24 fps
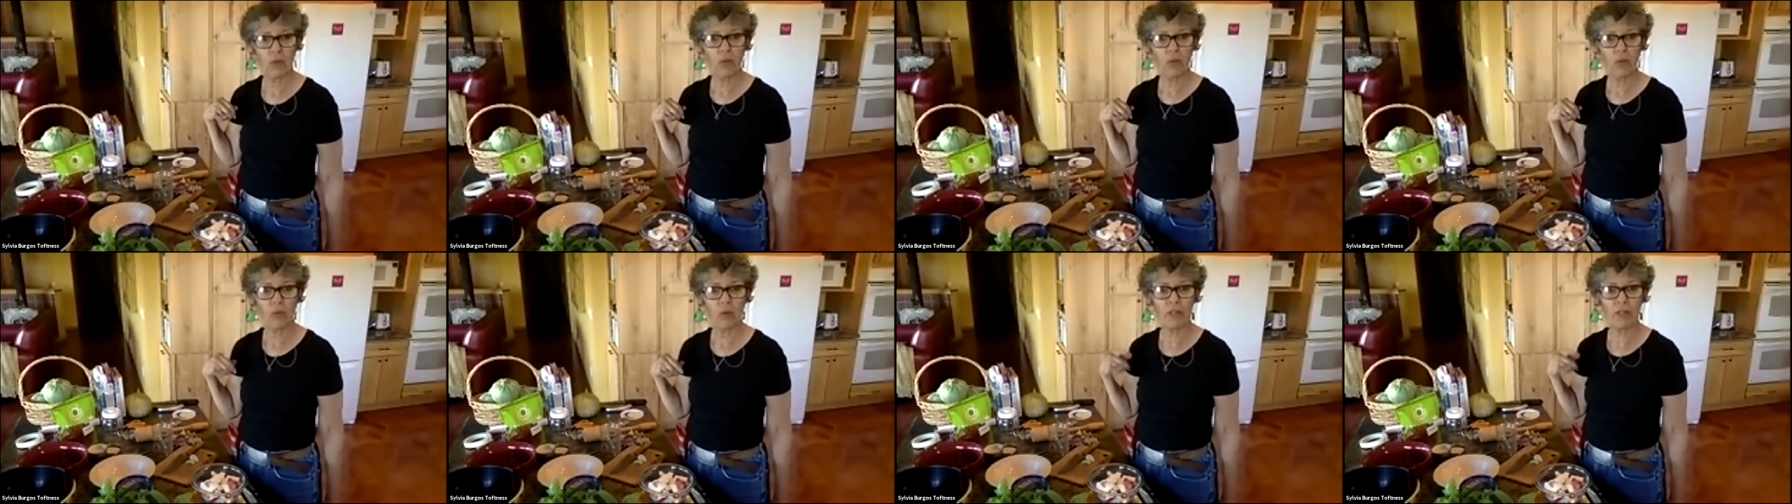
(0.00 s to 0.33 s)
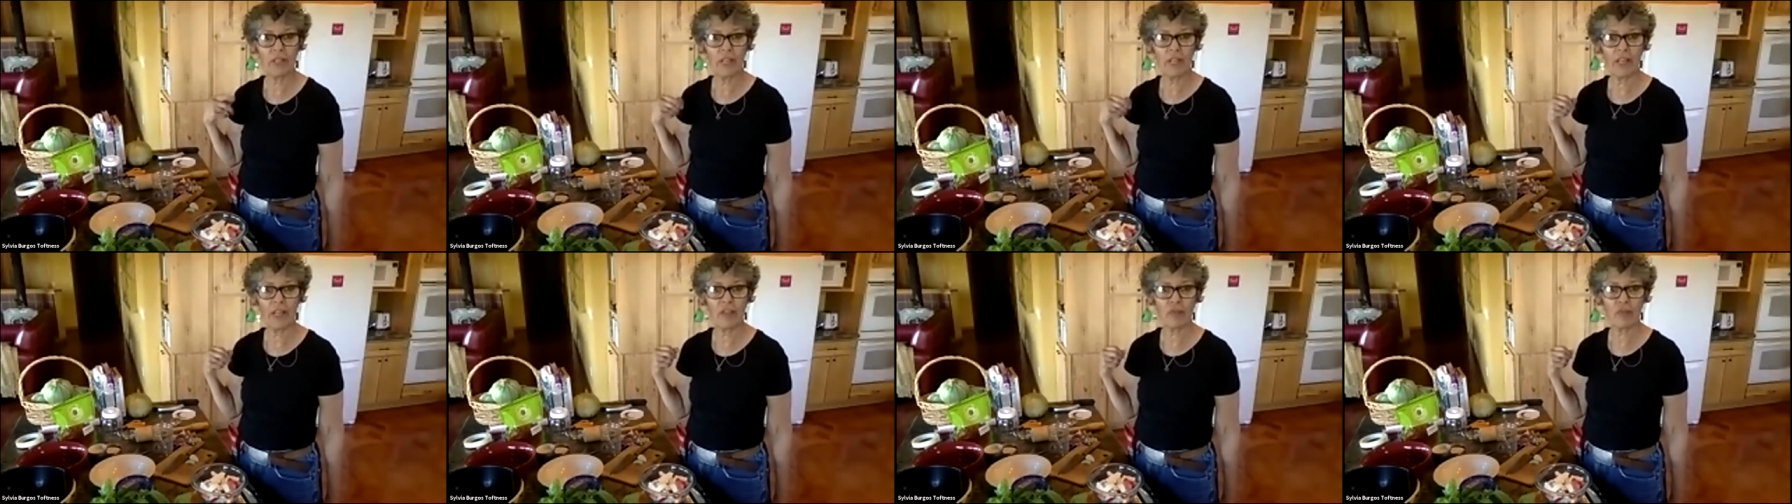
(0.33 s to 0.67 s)

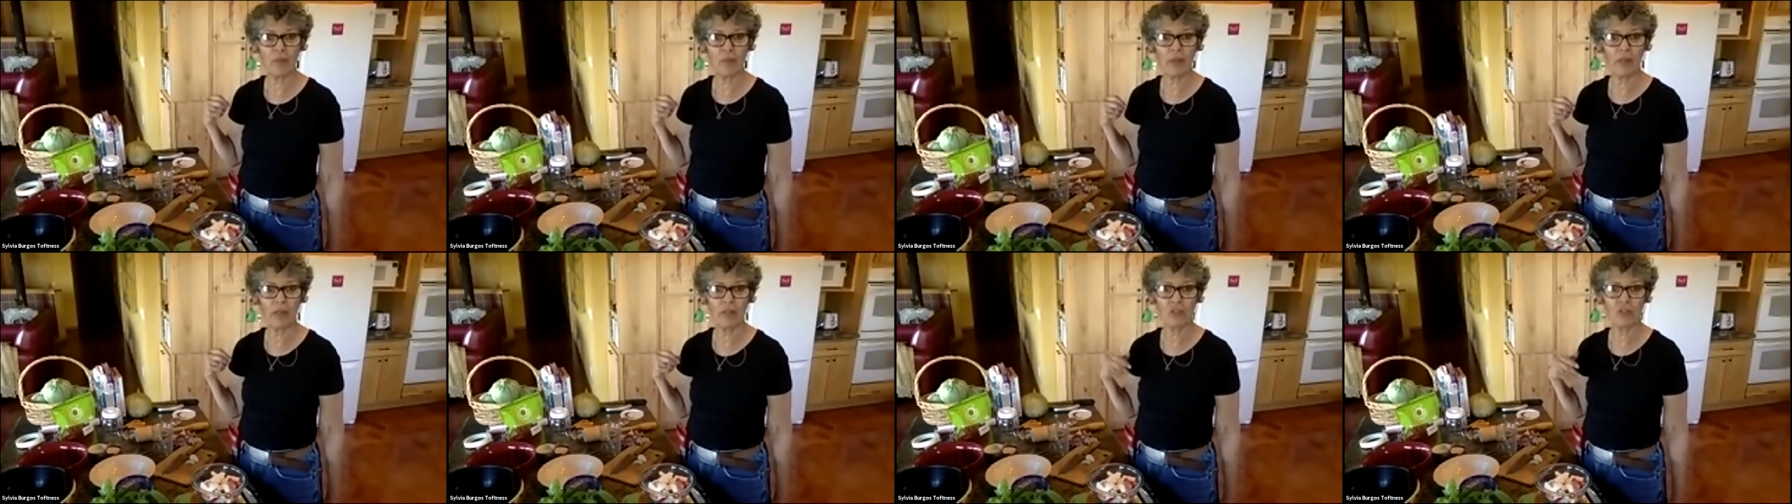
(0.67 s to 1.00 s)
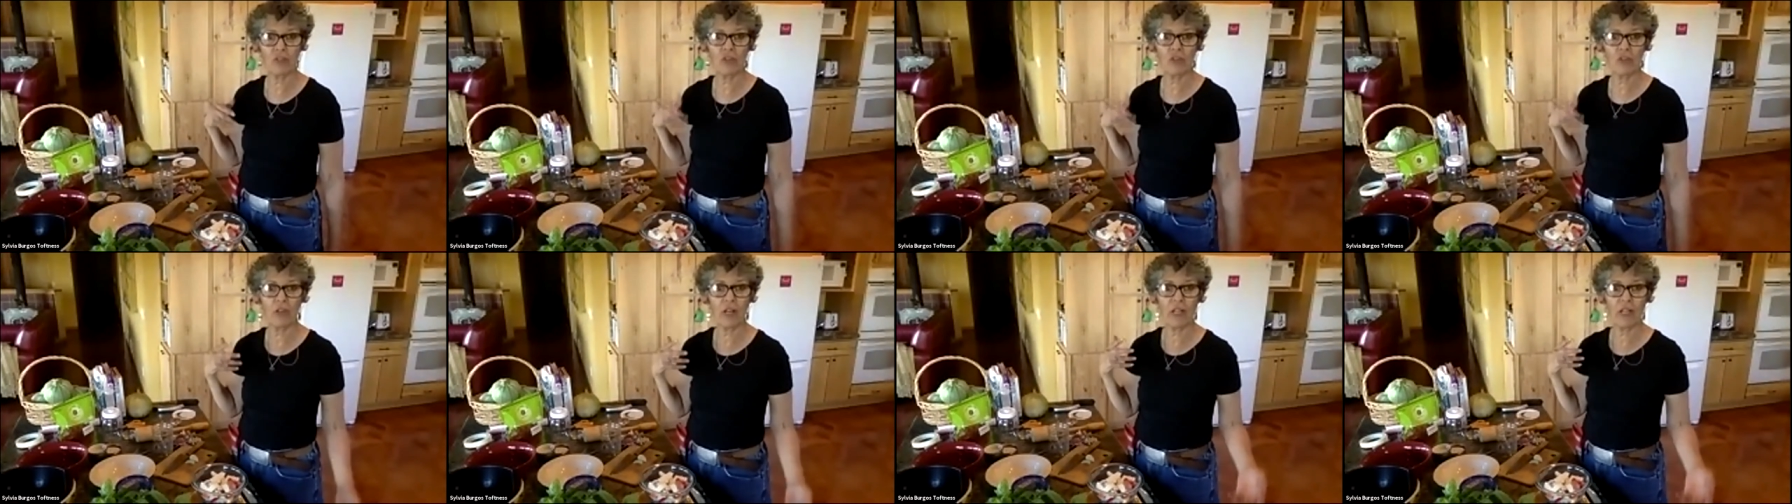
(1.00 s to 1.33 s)
1/2 pound. So
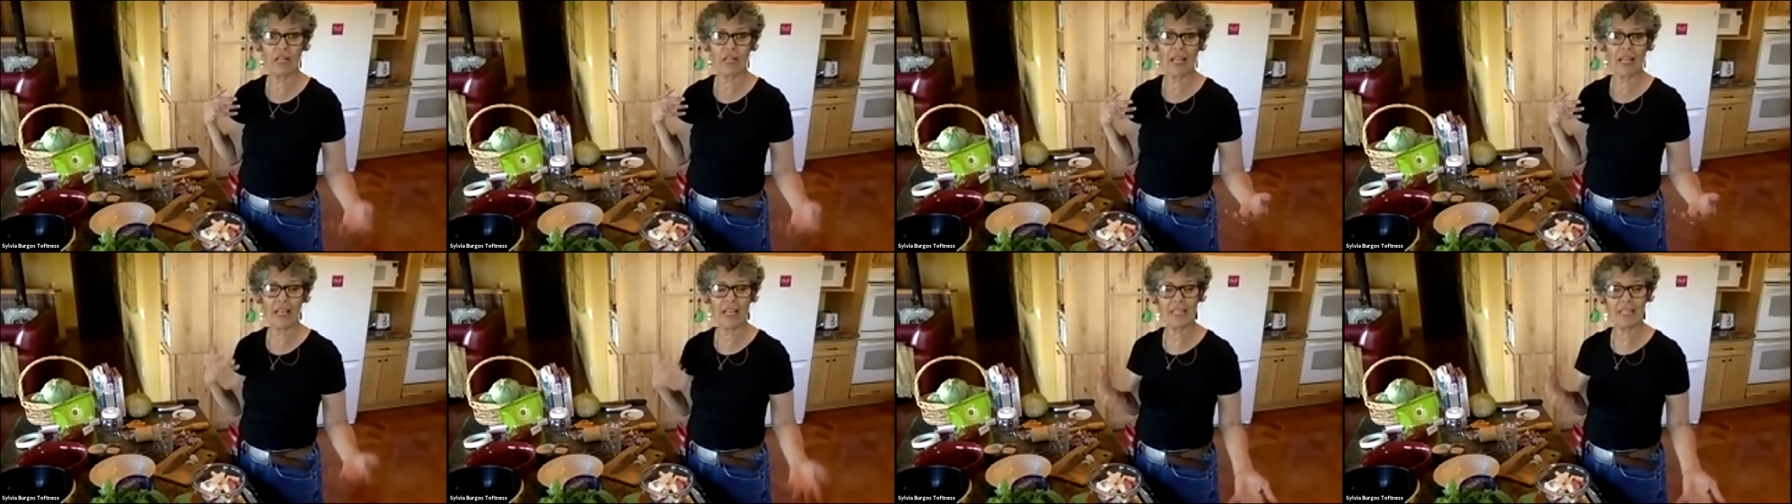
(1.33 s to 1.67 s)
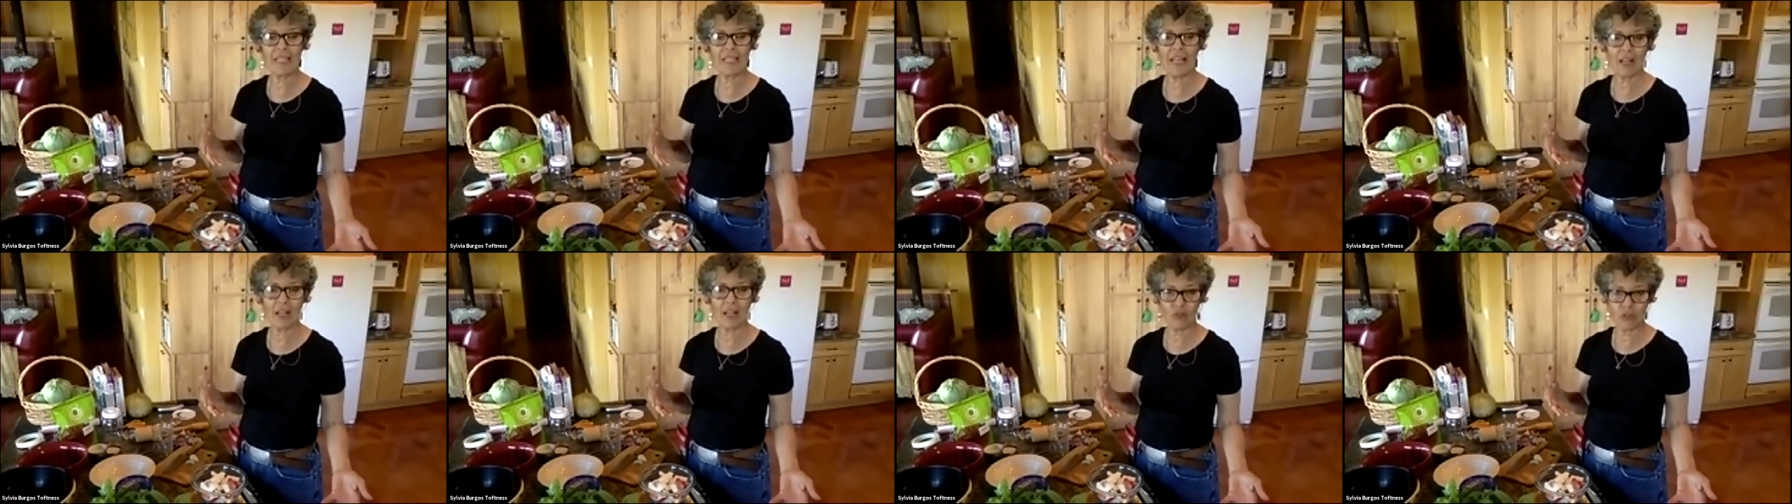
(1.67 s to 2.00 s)
I've got
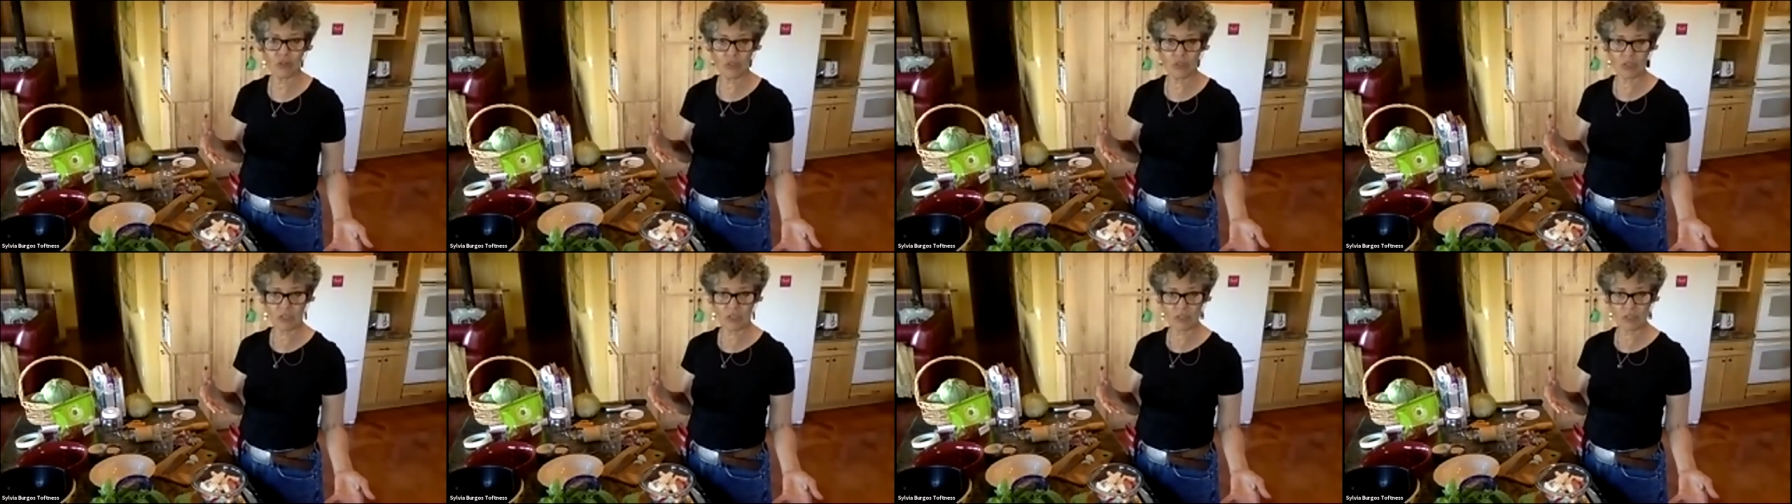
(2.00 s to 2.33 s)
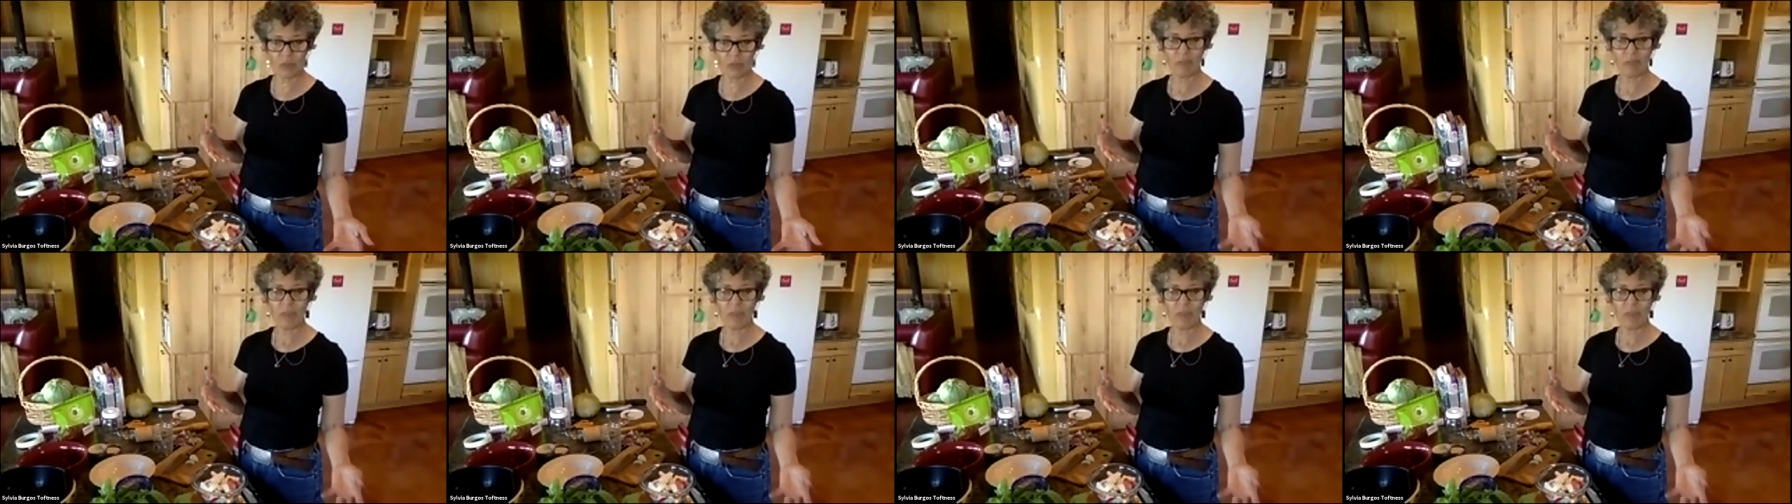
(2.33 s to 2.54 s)
8 ounces.